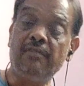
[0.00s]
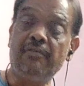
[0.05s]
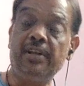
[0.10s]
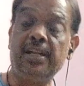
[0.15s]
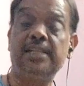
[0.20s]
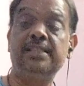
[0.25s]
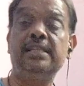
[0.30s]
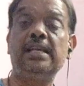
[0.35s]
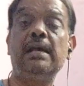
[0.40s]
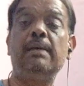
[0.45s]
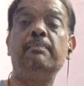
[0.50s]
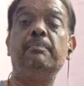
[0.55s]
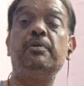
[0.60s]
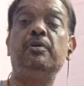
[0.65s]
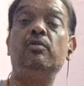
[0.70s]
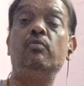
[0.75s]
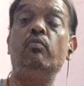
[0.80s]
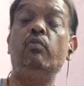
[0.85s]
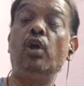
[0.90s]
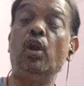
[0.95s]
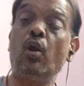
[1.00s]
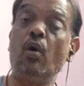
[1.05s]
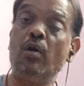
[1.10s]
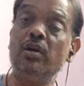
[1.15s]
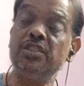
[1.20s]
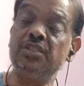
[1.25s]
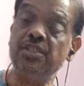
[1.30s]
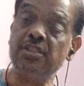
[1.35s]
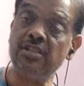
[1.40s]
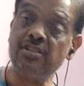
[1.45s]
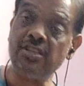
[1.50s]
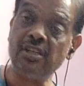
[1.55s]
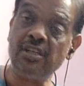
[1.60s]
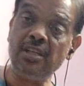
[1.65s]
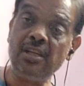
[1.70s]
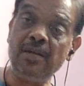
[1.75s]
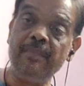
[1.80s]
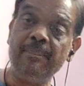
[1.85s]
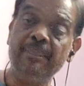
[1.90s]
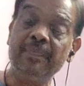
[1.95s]
for example,
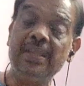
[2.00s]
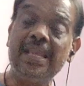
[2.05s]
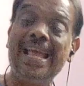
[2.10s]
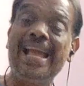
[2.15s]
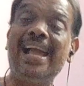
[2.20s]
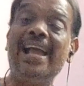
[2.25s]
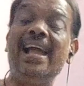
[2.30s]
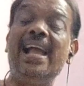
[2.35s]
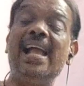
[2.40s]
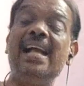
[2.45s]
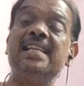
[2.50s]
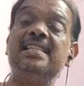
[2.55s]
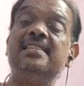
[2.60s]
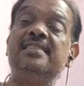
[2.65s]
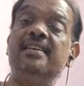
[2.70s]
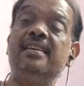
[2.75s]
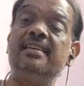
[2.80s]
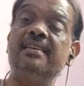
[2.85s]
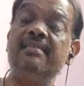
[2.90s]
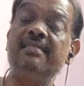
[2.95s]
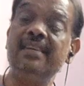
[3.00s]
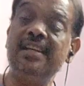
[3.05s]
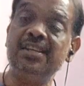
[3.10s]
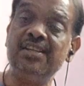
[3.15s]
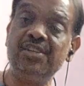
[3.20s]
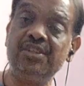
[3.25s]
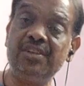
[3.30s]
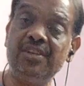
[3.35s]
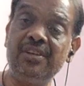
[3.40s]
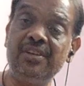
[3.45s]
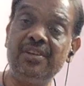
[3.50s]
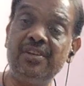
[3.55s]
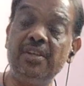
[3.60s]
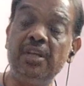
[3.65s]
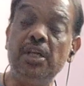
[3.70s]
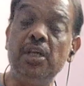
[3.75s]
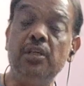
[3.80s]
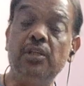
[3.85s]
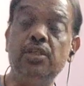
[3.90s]
velocity, acceleration.